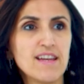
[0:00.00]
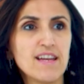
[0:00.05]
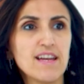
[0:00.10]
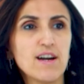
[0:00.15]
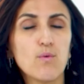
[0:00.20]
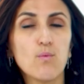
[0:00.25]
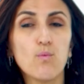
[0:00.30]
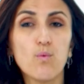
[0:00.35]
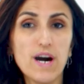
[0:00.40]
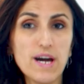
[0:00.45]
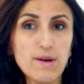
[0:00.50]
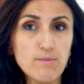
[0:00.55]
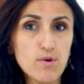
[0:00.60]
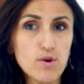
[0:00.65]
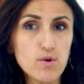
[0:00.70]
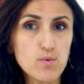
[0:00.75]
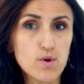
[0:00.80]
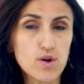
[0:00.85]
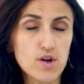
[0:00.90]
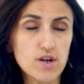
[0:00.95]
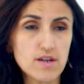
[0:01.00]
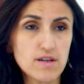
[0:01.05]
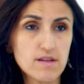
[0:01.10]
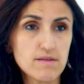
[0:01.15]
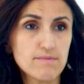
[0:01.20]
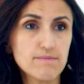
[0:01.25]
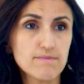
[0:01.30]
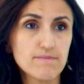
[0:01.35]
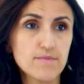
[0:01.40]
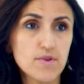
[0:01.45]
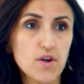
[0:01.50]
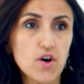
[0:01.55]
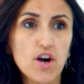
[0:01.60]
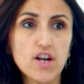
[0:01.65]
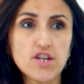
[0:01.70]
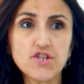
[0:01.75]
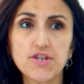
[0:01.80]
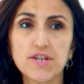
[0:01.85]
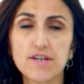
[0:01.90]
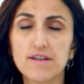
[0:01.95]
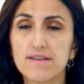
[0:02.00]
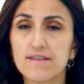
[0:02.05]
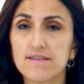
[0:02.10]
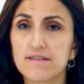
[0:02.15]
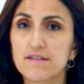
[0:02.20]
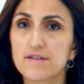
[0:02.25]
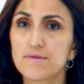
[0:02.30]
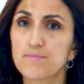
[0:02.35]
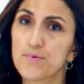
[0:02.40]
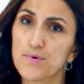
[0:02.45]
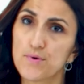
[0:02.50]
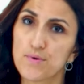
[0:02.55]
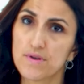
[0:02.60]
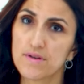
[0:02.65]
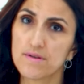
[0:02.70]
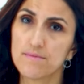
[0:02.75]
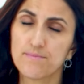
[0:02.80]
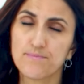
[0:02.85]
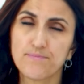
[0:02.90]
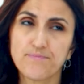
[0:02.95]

One more word, qoshiq, spoon.